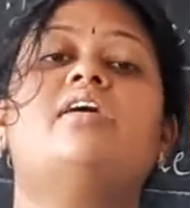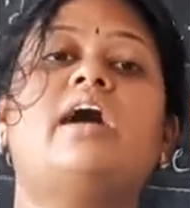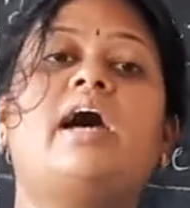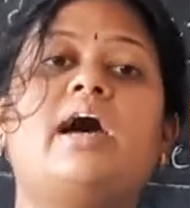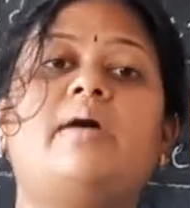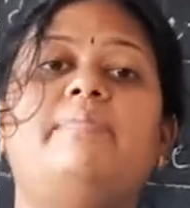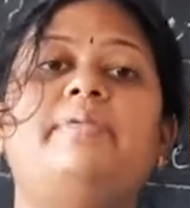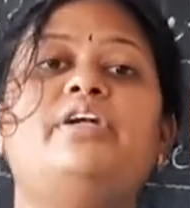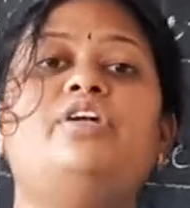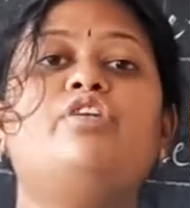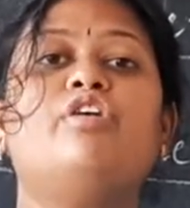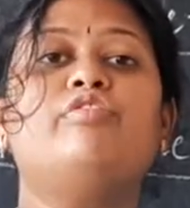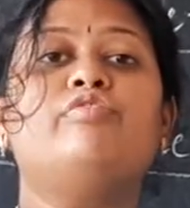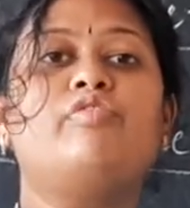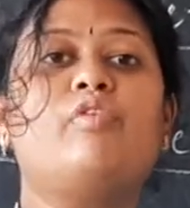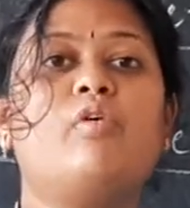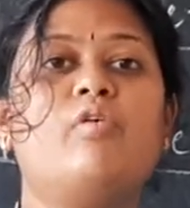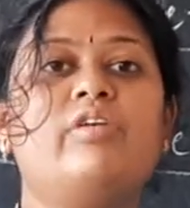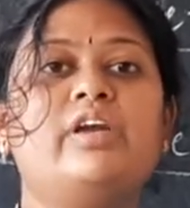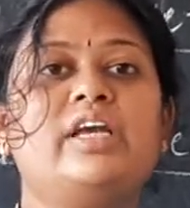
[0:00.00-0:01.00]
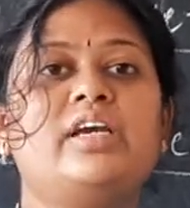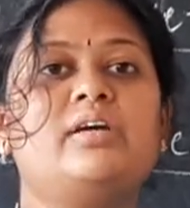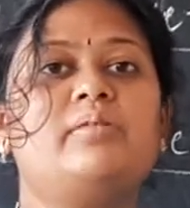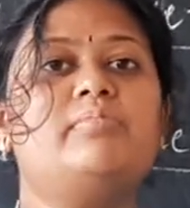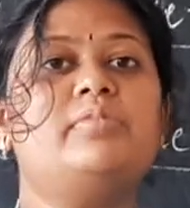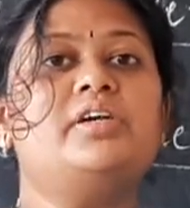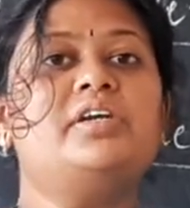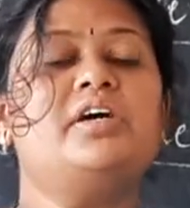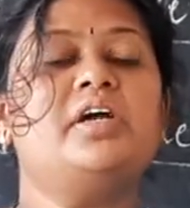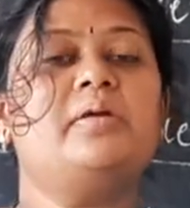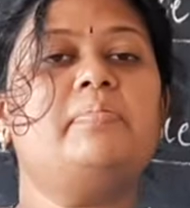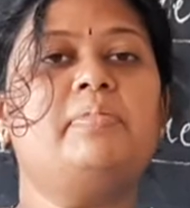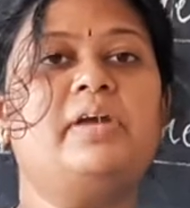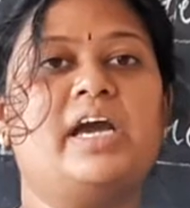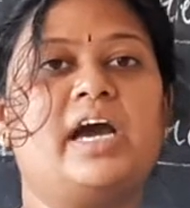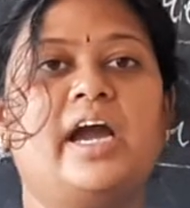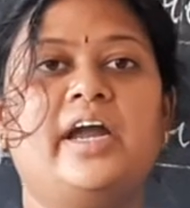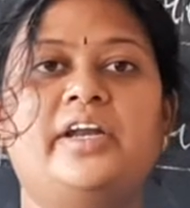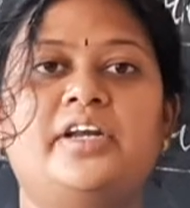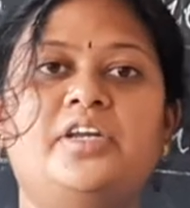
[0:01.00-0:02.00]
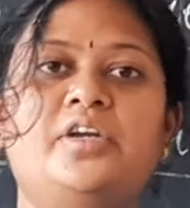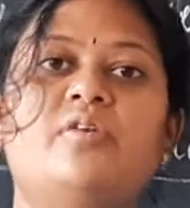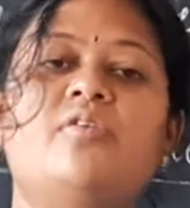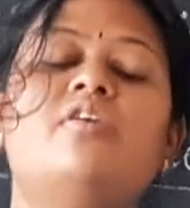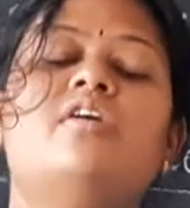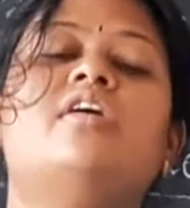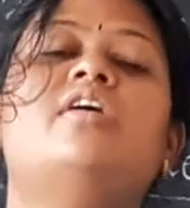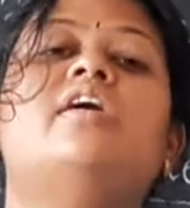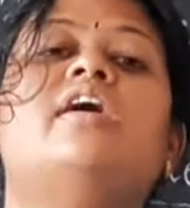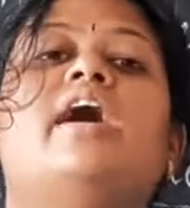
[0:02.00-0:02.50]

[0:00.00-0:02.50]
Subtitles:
habit of holding a mirror behind you